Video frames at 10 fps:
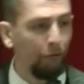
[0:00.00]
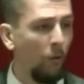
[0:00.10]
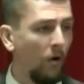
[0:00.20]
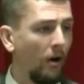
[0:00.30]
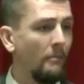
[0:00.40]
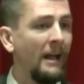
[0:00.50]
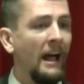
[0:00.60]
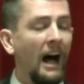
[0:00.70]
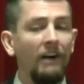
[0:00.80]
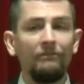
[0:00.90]

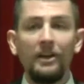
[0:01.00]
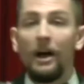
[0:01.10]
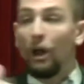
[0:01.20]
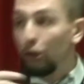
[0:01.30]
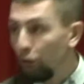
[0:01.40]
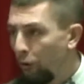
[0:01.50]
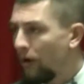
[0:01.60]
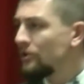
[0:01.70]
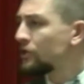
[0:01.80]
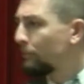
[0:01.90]
form of the
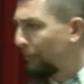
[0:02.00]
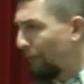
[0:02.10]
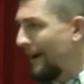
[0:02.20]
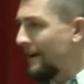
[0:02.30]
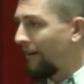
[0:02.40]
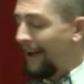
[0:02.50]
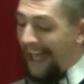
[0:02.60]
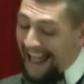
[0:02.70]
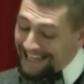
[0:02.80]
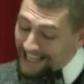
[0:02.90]
Lord's Prayer.
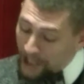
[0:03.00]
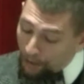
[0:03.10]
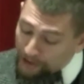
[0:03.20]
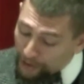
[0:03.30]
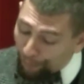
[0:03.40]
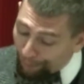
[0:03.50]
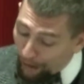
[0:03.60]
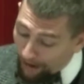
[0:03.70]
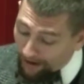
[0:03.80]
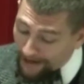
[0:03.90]
And he goes so
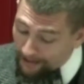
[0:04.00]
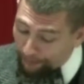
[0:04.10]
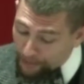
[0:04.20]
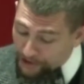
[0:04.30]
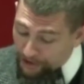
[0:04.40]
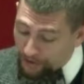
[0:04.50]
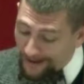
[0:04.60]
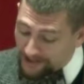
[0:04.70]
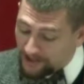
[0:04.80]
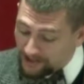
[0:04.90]
far in verse
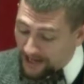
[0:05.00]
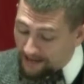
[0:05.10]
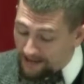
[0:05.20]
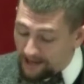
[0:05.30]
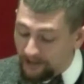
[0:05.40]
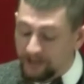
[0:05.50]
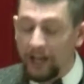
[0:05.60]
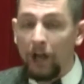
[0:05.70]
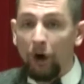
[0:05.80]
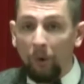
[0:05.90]
2 as to say
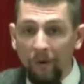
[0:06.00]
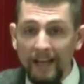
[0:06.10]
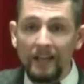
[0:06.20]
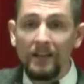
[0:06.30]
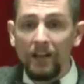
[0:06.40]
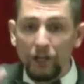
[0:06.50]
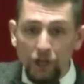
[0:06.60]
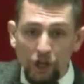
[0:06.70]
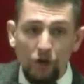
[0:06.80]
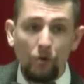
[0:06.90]
this When
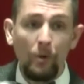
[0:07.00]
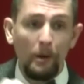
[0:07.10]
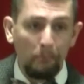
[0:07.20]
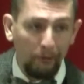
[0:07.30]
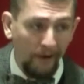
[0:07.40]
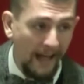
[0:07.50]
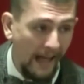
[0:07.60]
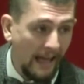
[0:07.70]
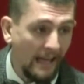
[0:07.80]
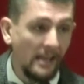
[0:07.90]
you
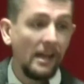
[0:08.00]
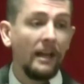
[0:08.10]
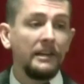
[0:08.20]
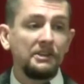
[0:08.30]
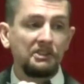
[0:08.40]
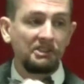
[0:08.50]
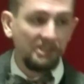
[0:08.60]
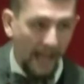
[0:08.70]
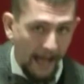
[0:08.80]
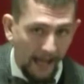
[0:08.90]
pray,
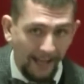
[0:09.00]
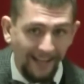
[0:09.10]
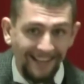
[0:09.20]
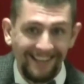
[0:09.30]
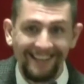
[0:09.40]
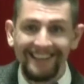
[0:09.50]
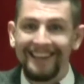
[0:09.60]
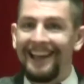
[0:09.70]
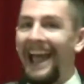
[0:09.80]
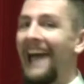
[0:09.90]
say,
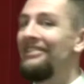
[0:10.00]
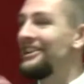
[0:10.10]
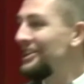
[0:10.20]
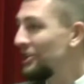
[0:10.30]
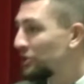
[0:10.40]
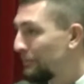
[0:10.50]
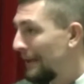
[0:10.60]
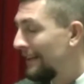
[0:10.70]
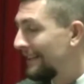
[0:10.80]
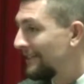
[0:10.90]
and then he
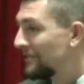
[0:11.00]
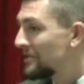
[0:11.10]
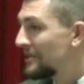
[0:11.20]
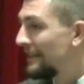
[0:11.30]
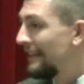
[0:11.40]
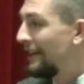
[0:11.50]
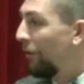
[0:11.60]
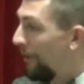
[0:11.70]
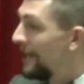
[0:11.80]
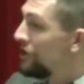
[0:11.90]
explains.
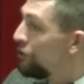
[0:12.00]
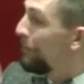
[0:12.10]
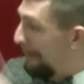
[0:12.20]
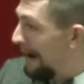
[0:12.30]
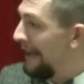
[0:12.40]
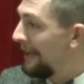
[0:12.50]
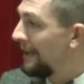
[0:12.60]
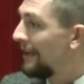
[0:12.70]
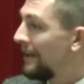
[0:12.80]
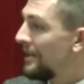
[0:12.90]
When you pray,